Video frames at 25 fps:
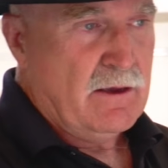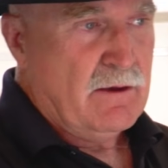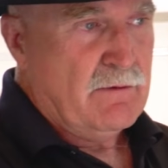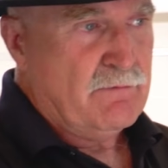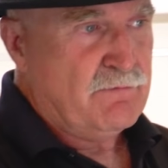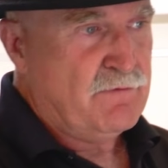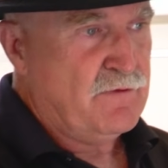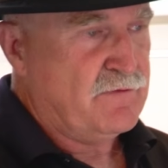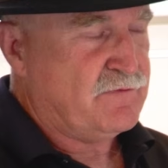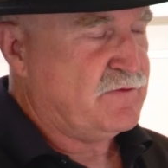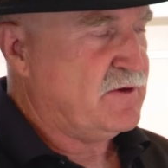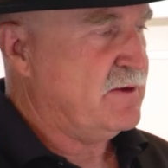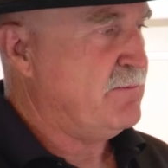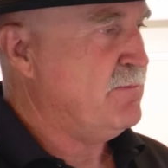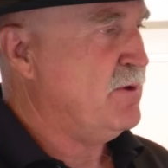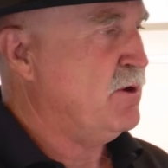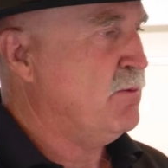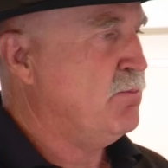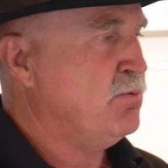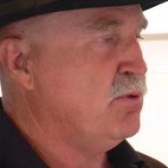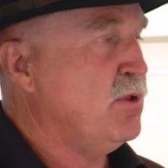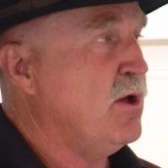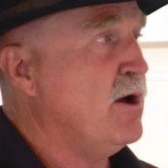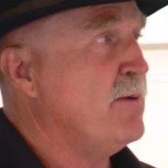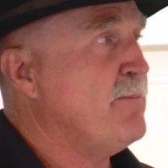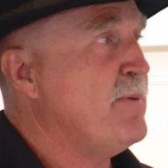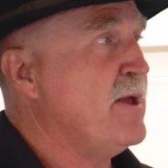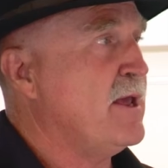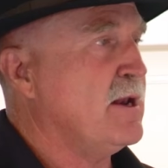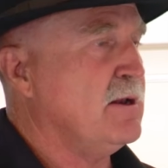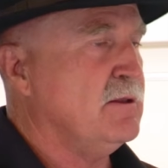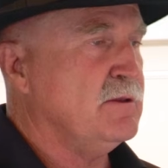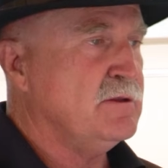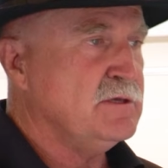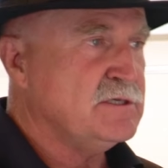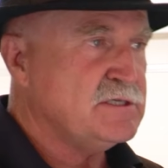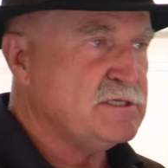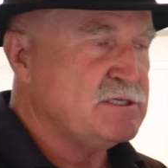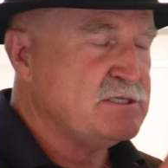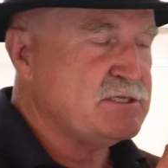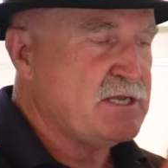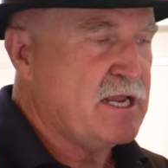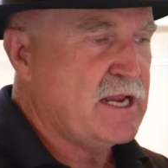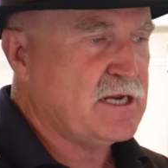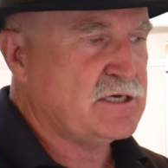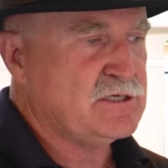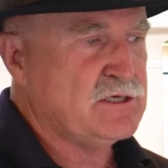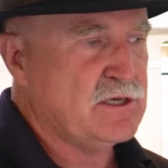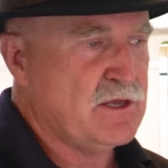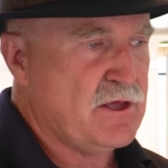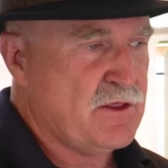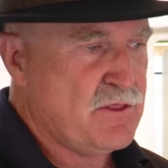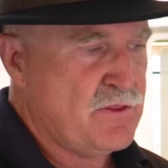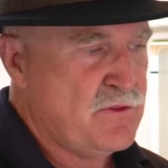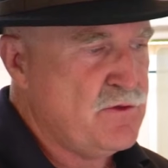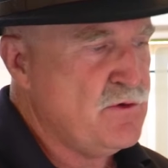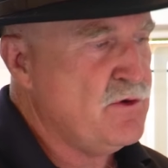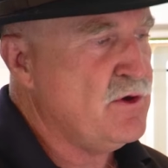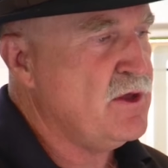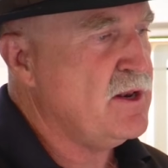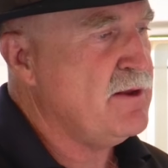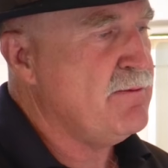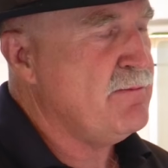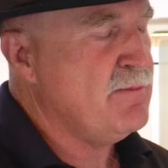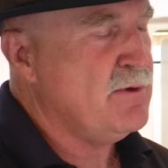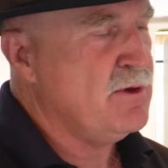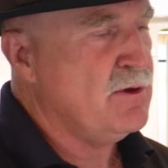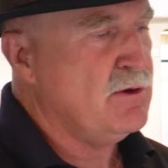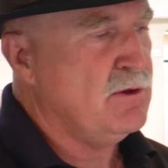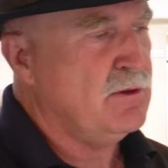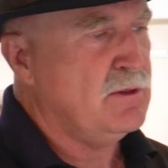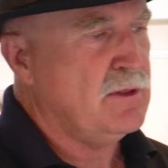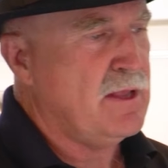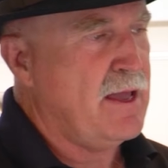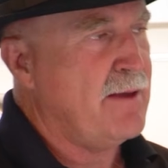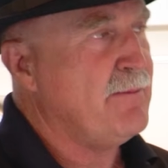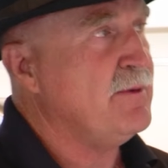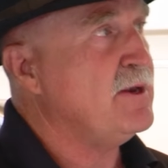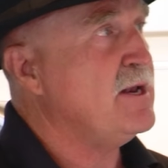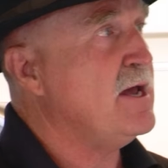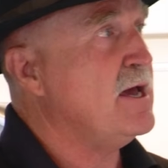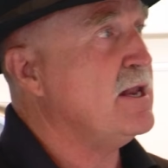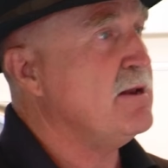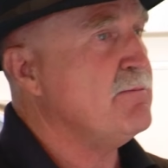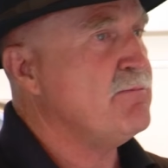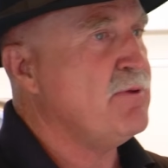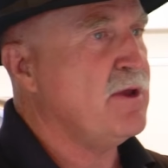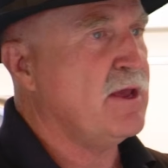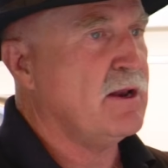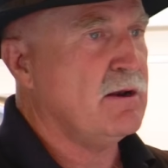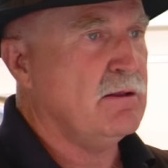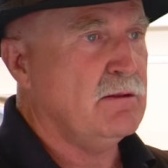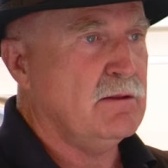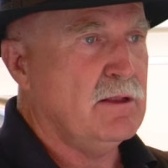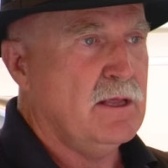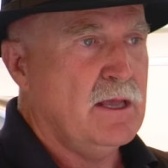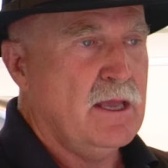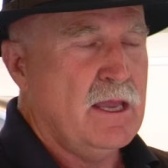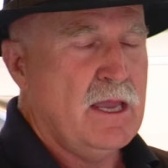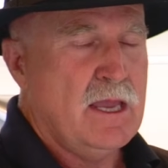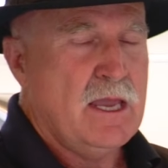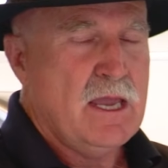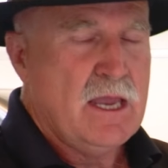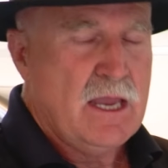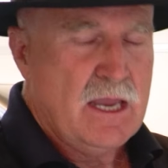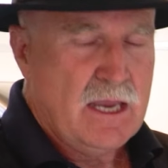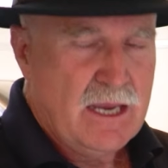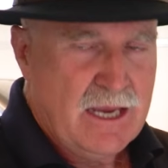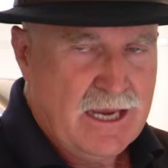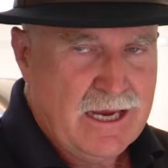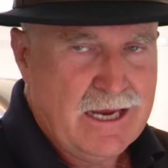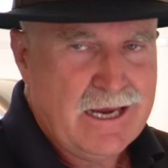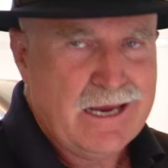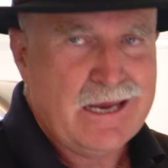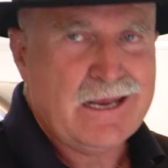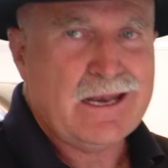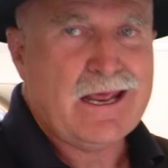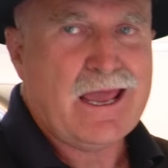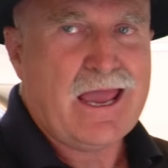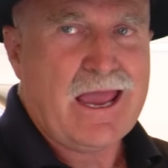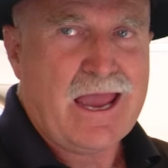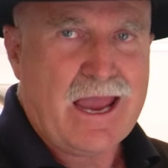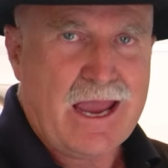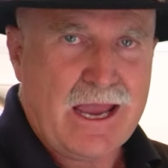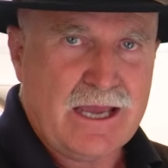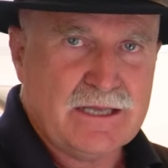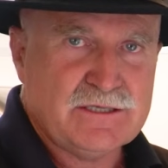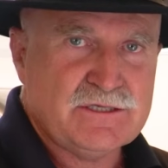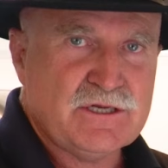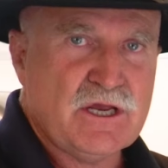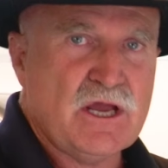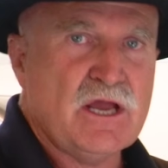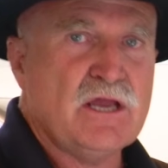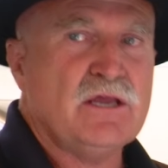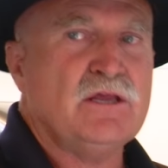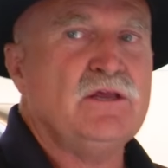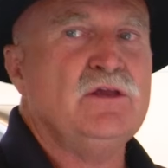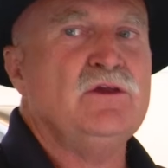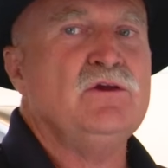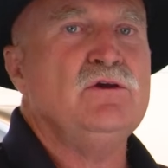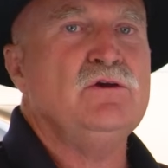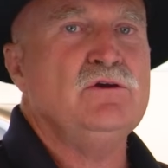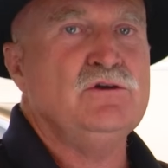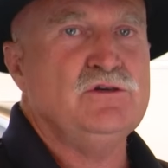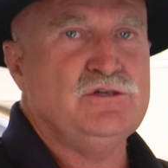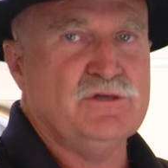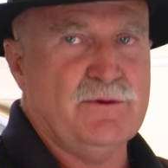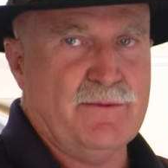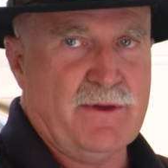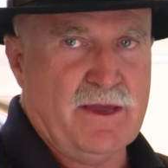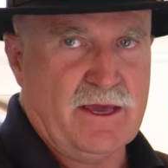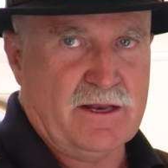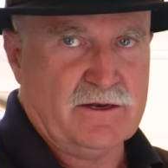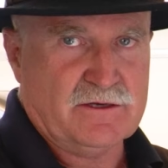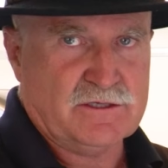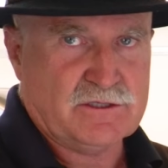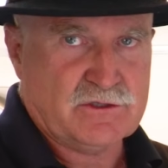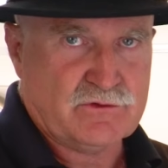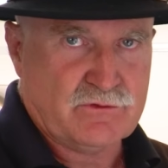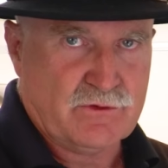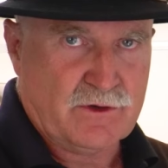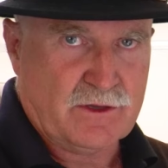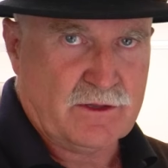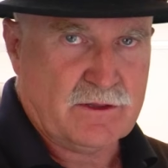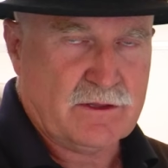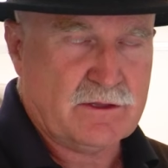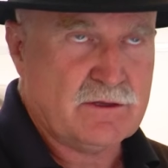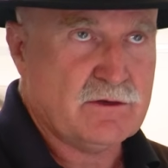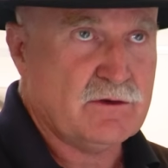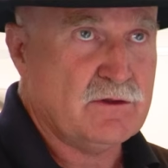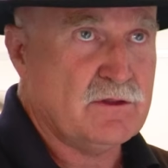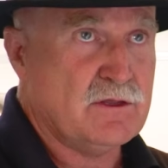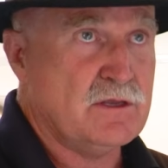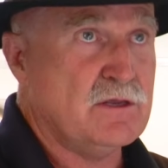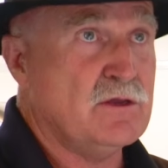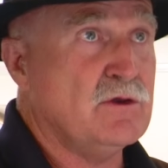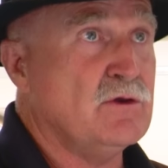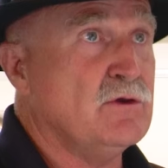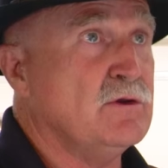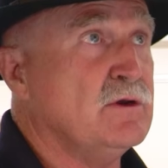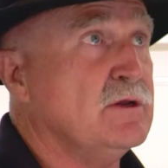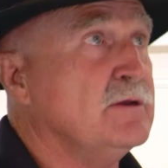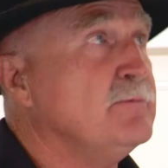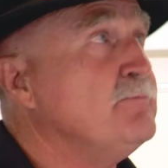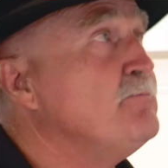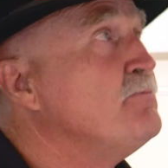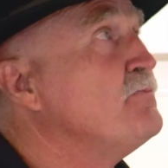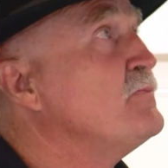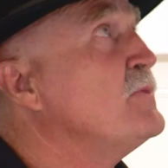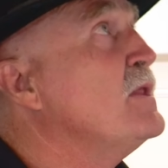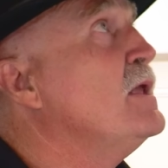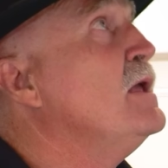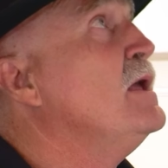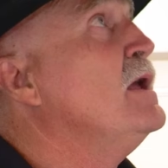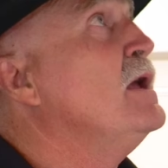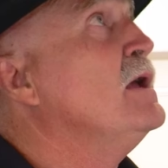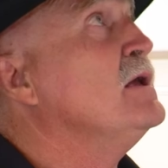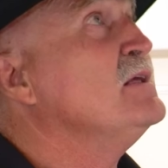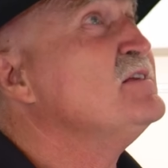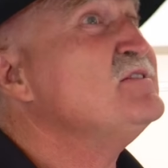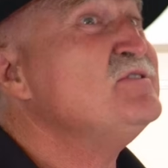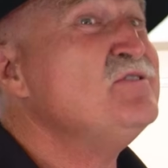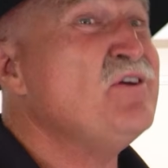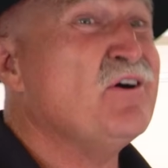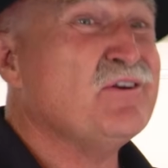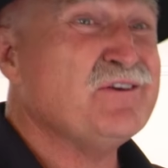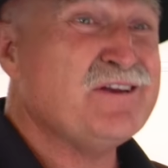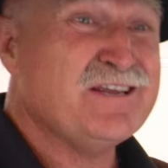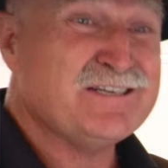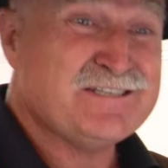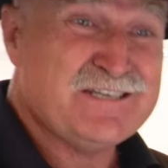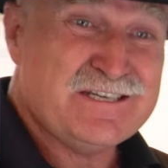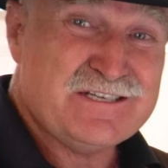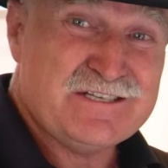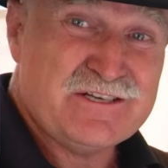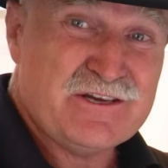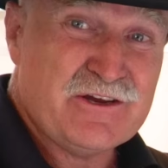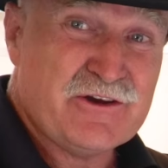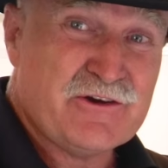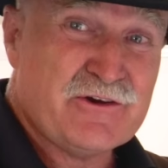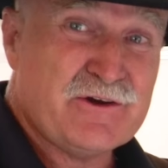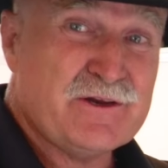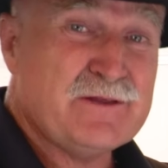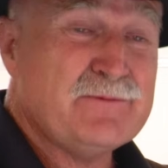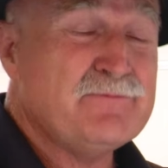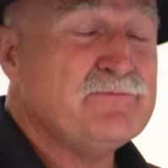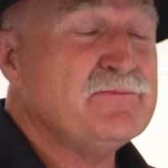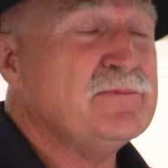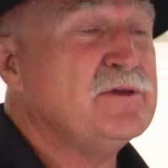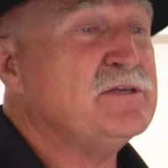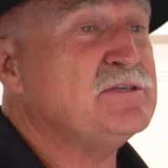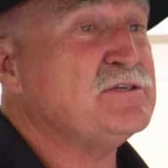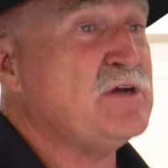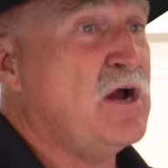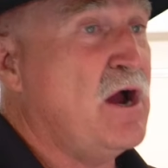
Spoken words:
15mm ply panel. This is actually a 30mm laminated panel. It adds a huge amount of strength to the unit. It's not necessary, it's